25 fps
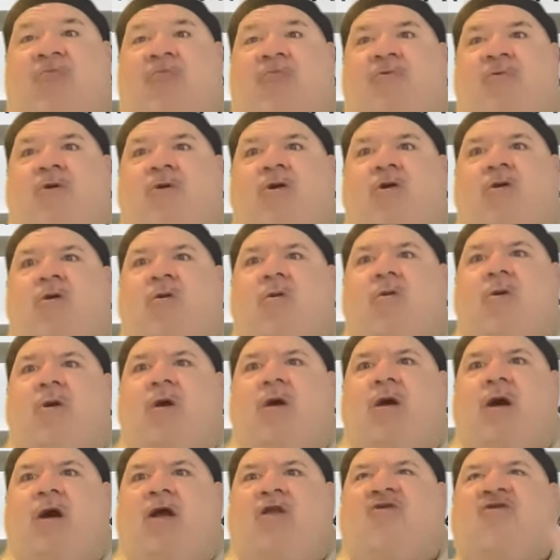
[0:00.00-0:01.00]
through
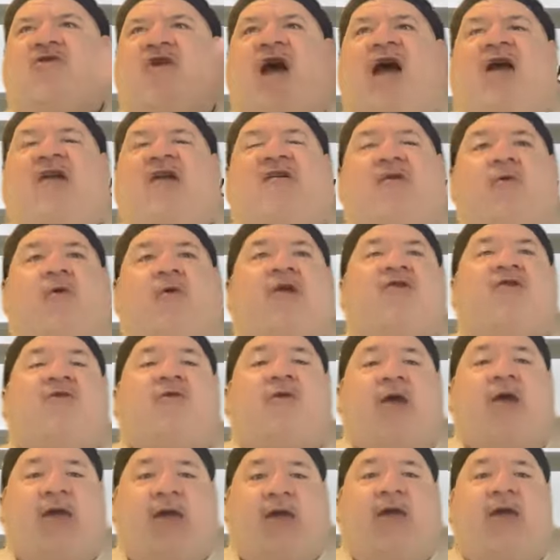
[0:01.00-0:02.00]
Joshua
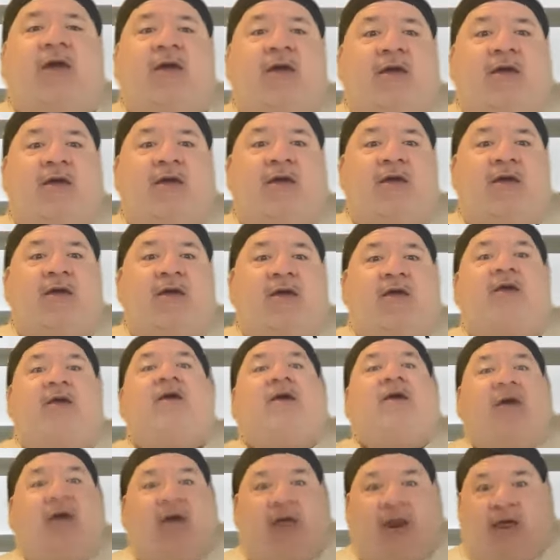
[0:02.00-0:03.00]
Tree,
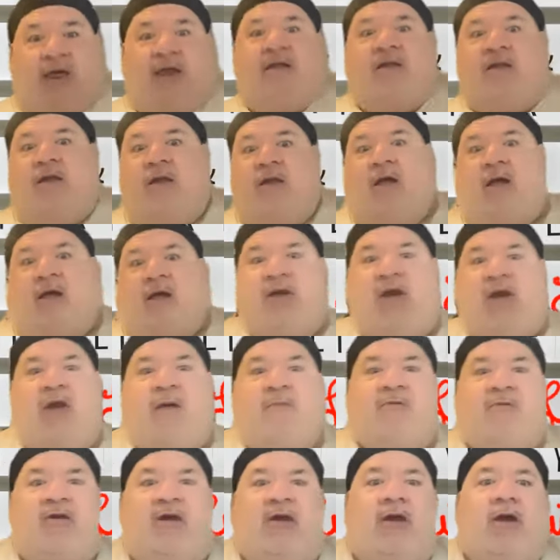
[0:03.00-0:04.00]
and then
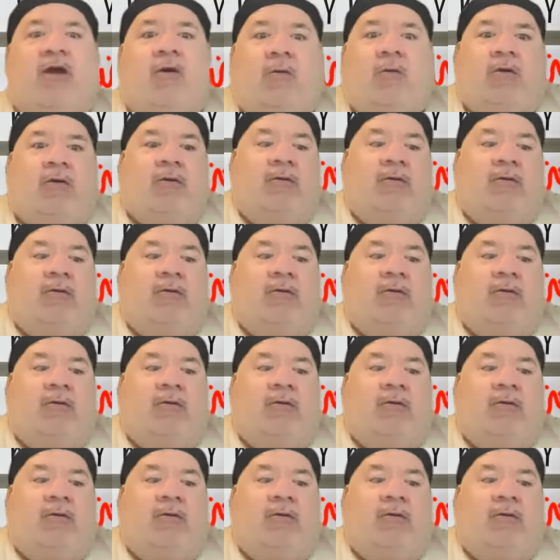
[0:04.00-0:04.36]
came to you.